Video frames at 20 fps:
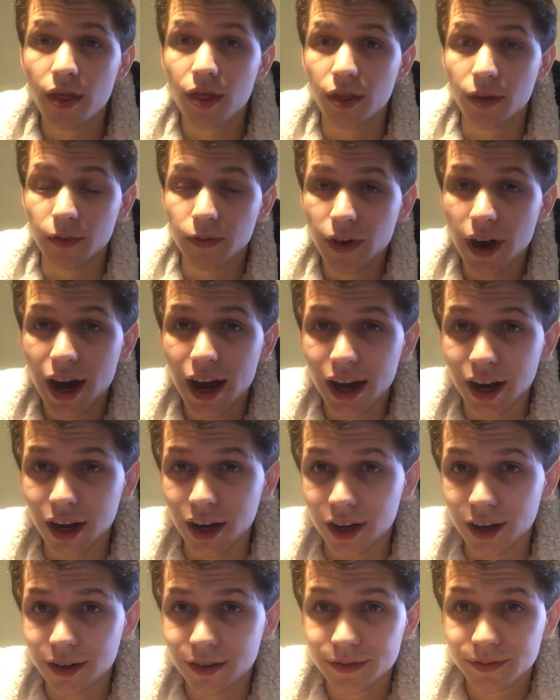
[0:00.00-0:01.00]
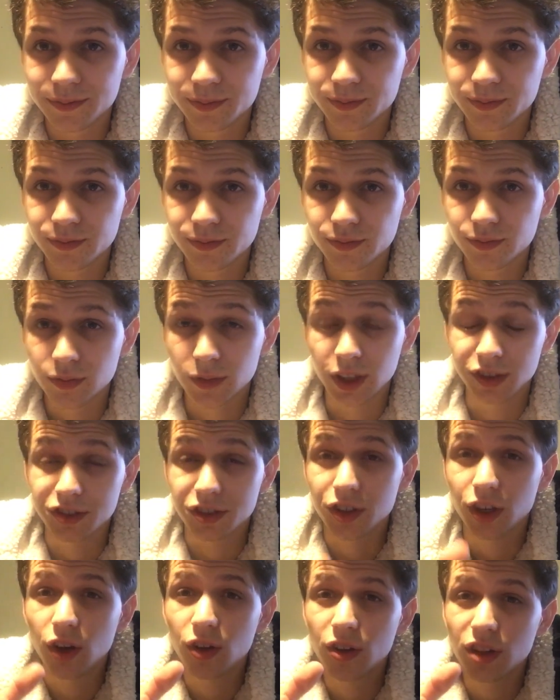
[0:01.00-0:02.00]
The fire is
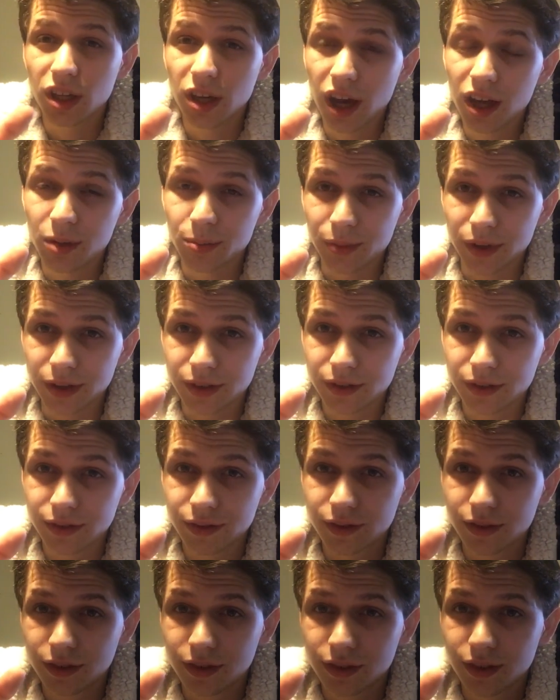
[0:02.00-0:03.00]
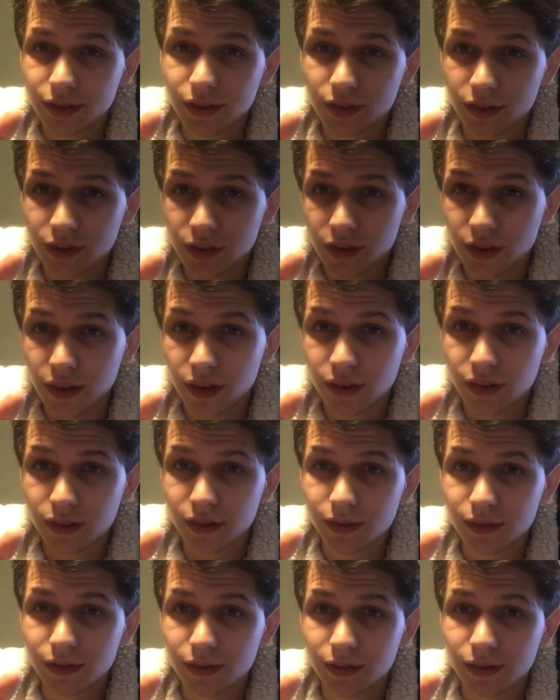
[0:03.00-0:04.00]
the only element
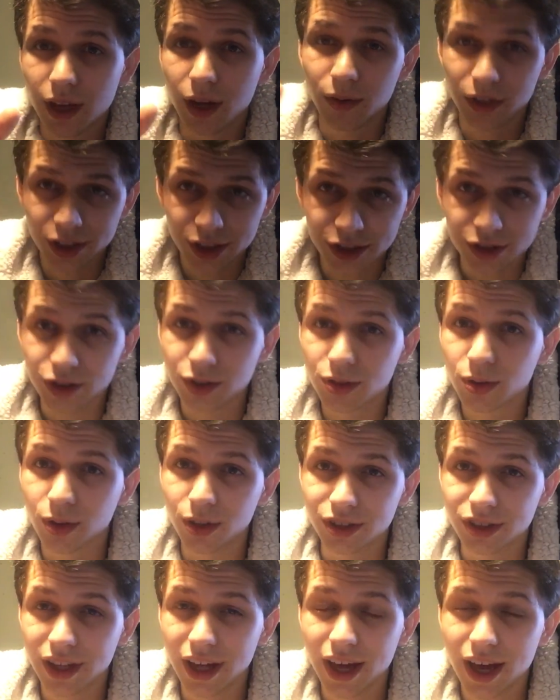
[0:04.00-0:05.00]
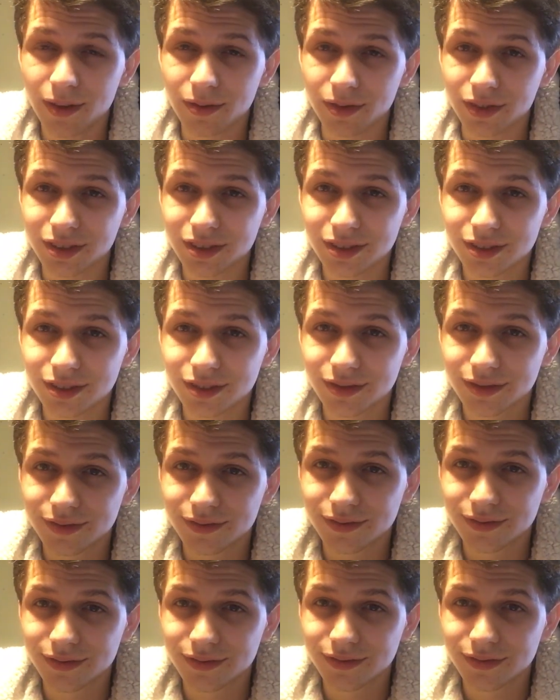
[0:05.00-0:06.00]
that reaches towards the heavens.
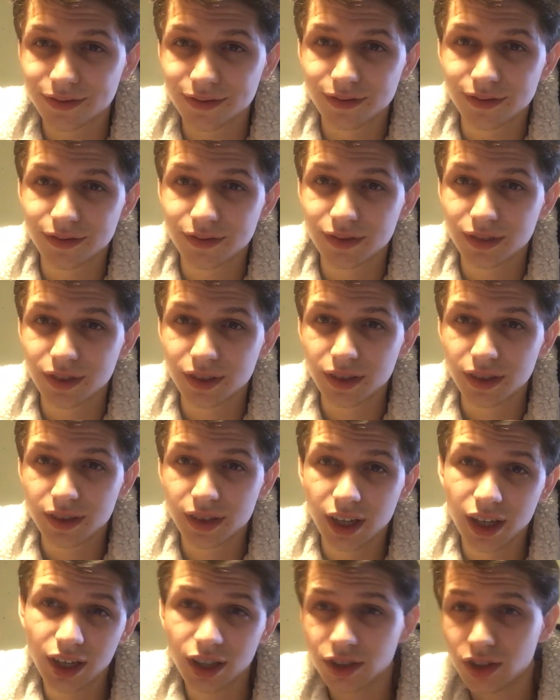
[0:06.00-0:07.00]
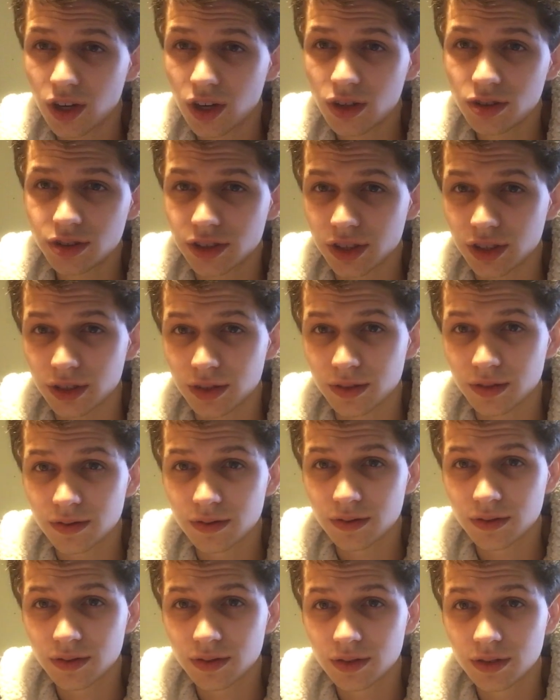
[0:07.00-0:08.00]
It also
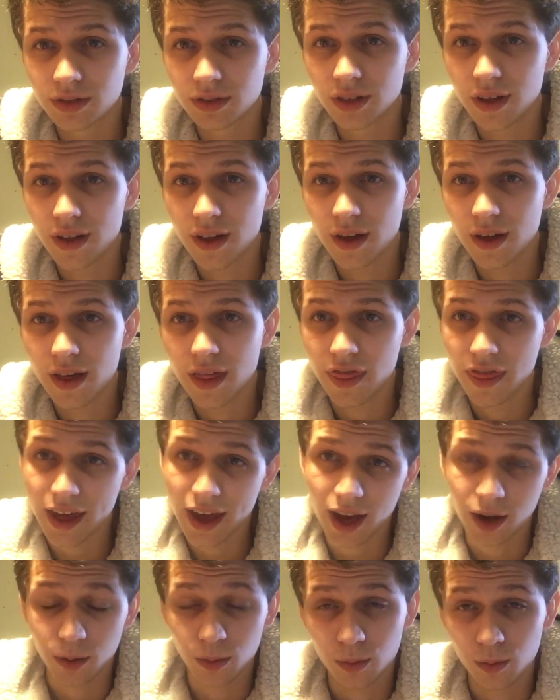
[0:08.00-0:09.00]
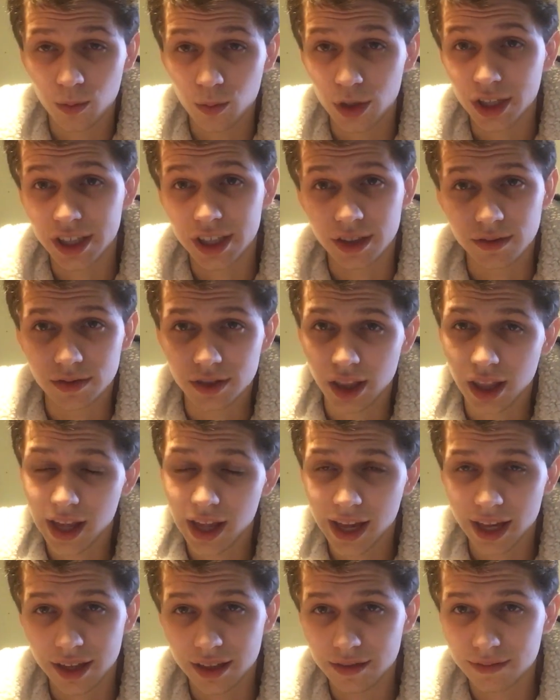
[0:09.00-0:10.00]
that which gives
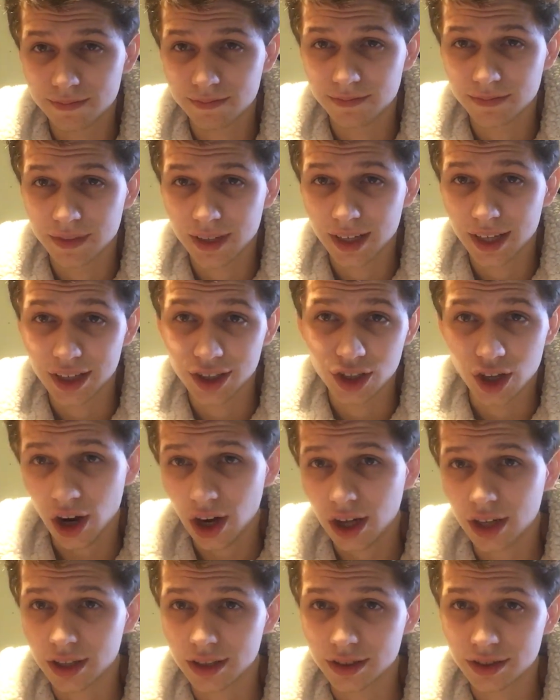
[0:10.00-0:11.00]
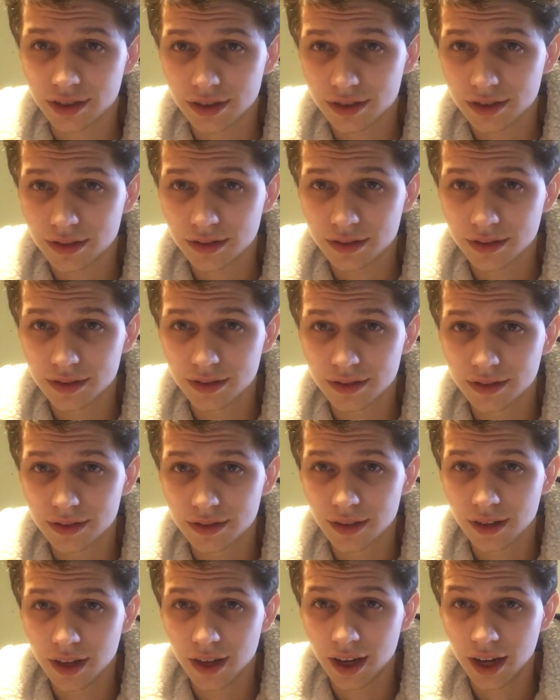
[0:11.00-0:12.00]
light and darkness.
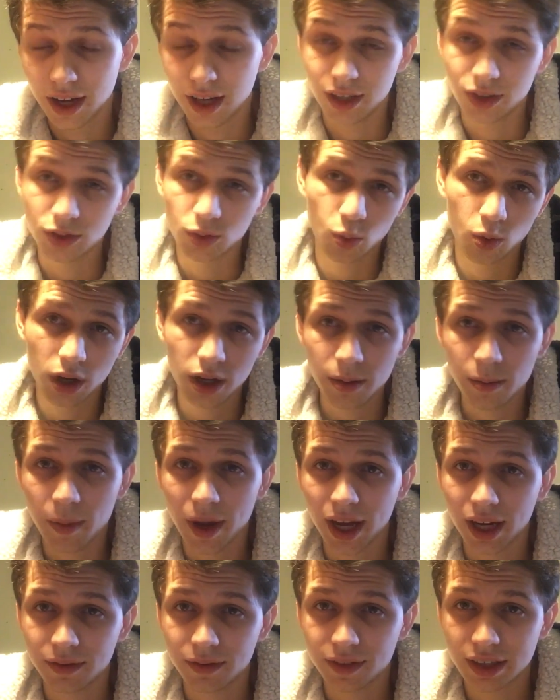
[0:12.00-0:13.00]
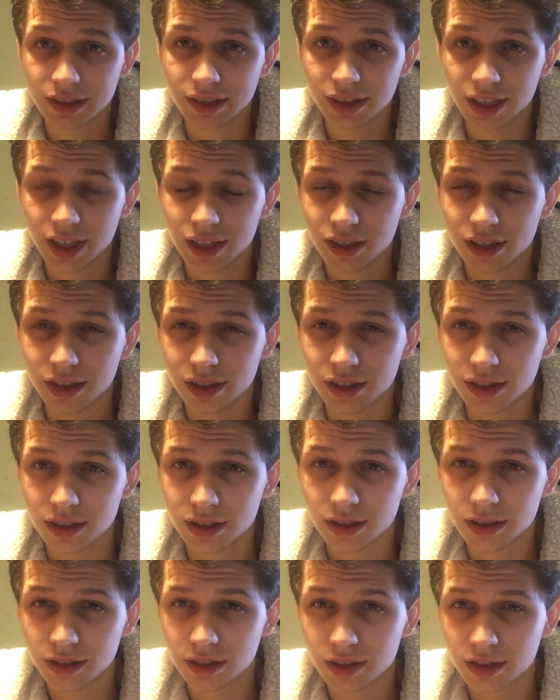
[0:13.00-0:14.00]
It is one
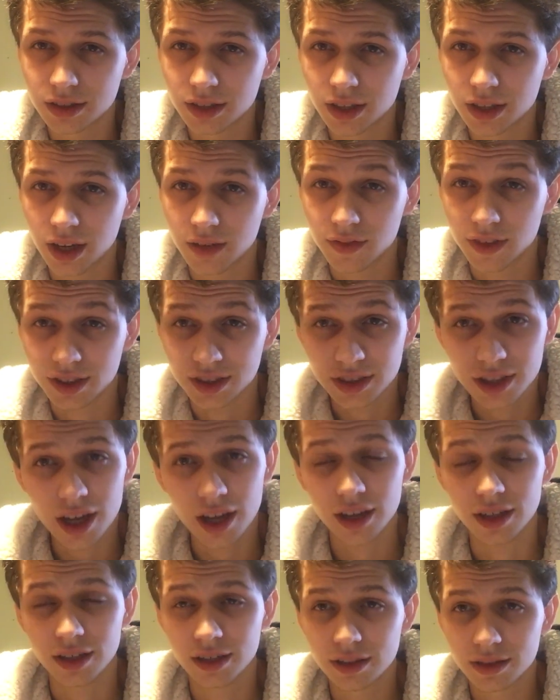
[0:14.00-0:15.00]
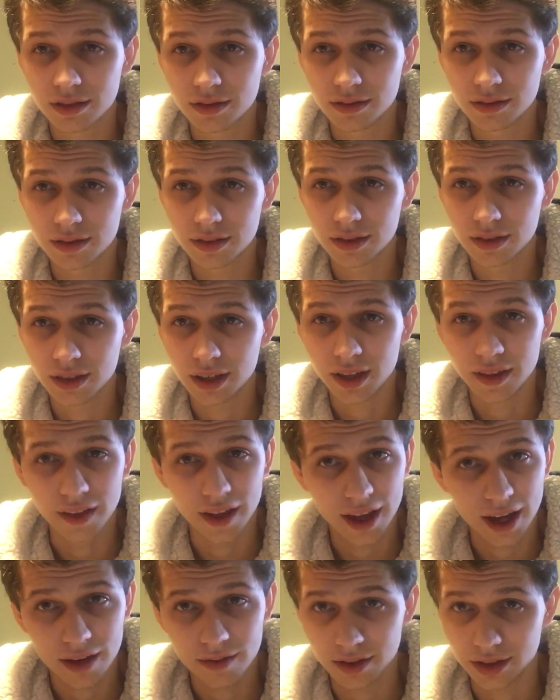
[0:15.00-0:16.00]
manifestation of the sun in
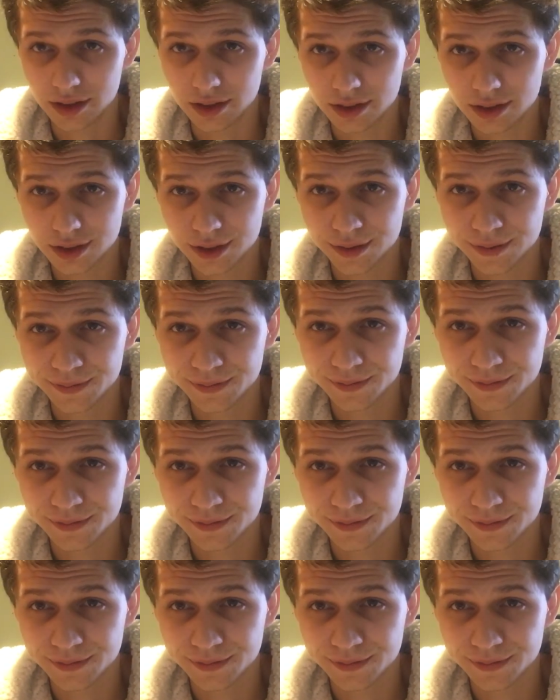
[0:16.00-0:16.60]
the heavens.